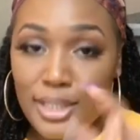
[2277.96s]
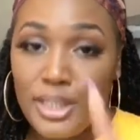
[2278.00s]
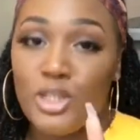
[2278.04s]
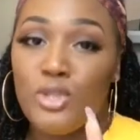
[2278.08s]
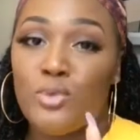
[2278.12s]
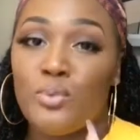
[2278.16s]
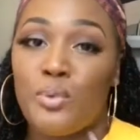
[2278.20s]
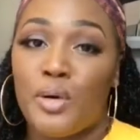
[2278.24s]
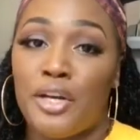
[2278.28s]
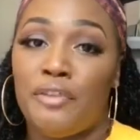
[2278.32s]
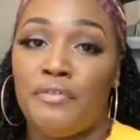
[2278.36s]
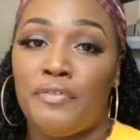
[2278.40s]

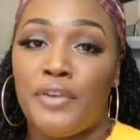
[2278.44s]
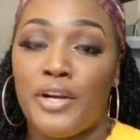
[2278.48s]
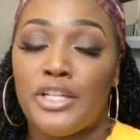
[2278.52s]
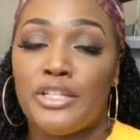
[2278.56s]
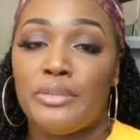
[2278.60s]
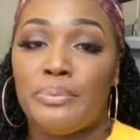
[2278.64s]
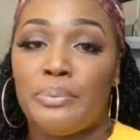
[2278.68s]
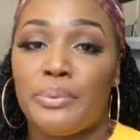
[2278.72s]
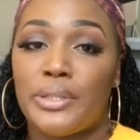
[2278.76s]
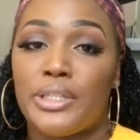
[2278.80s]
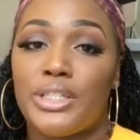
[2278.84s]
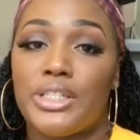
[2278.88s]
This is one of the
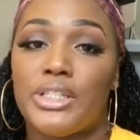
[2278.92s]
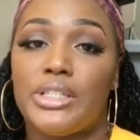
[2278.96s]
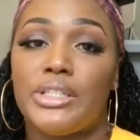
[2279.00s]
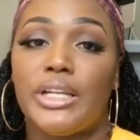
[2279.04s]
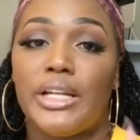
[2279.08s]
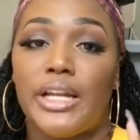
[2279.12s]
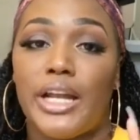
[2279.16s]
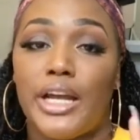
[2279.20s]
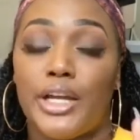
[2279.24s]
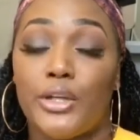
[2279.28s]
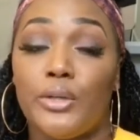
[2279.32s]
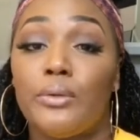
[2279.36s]
first
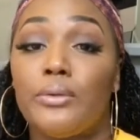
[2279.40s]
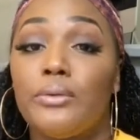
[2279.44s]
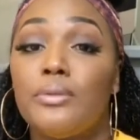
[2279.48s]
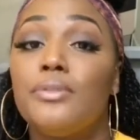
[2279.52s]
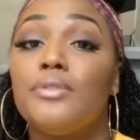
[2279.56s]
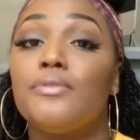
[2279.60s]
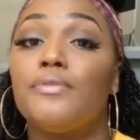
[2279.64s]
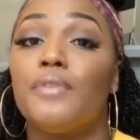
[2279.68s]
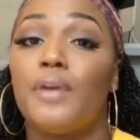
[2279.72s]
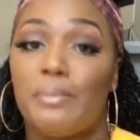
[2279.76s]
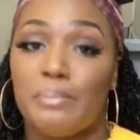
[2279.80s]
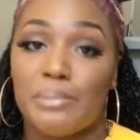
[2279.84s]
brushes that I
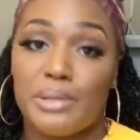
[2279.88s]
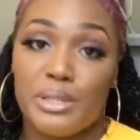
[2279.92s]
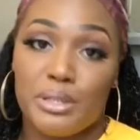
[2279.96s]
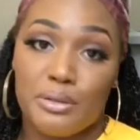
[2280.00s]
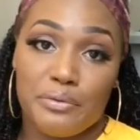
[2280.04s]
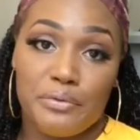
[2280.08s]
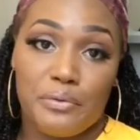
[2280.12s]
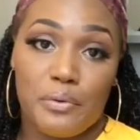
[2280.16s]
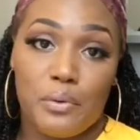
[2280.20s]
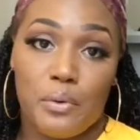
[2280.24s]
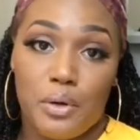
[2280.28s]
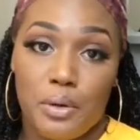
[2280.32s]
used from
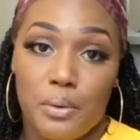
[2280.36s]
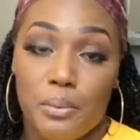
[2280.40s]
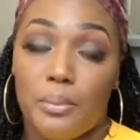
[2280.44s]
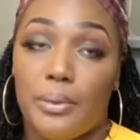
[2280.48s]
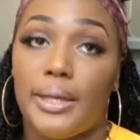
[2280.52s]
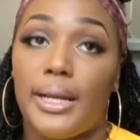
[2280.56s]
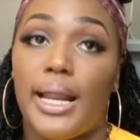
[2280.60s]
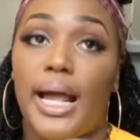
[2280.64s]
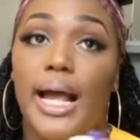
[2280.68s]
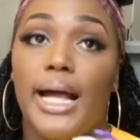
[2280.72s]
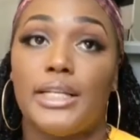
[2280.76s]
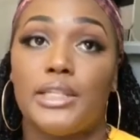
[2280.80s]
Sephora
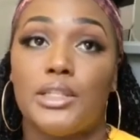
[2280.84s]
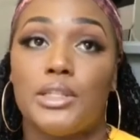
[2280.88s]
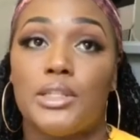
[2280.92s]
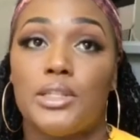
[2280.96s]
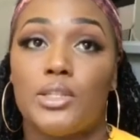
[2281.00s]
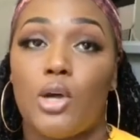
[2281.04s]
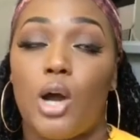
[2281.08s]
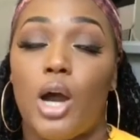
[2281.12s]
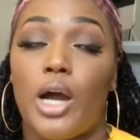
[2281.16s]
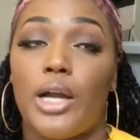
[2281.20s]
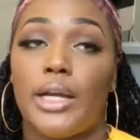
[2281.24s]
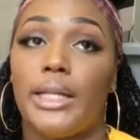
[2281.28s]
when I
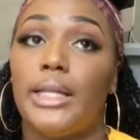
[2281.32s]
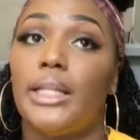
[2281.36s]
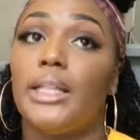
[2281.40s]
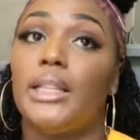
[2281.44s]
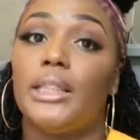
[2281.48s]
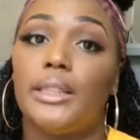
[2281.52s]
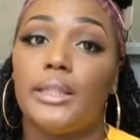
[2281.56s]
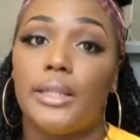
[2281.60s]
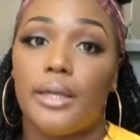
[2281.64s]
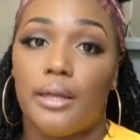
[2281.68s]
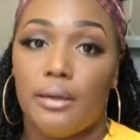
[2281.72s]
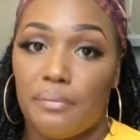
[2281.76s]

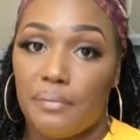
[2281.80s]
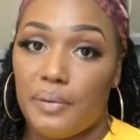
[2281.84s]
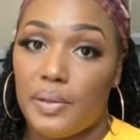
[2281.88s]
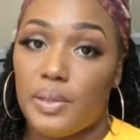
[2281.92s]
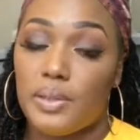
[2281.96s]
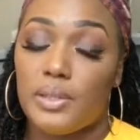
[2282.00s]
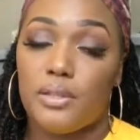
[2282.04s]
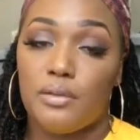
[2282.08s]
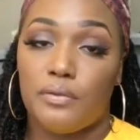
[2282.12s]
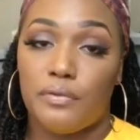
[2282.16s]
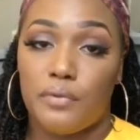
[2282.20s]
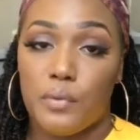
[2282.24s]
started
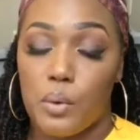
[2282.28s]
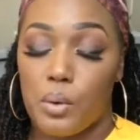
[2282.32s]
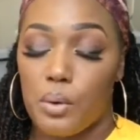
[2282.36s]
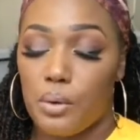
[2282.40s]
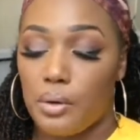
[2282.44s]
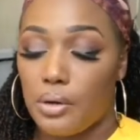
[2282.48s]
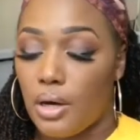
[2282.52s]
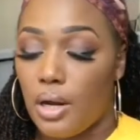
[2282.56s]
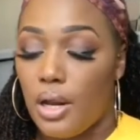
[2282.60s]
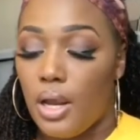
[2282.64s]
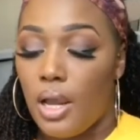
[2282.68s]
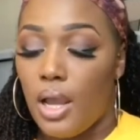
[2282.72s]
loving
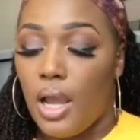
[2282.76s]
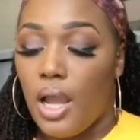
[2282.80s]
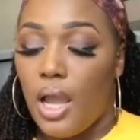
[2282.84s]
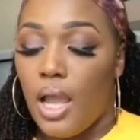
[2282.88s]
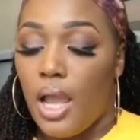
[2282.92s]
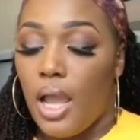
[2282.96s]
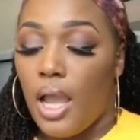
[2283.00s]
Sephora,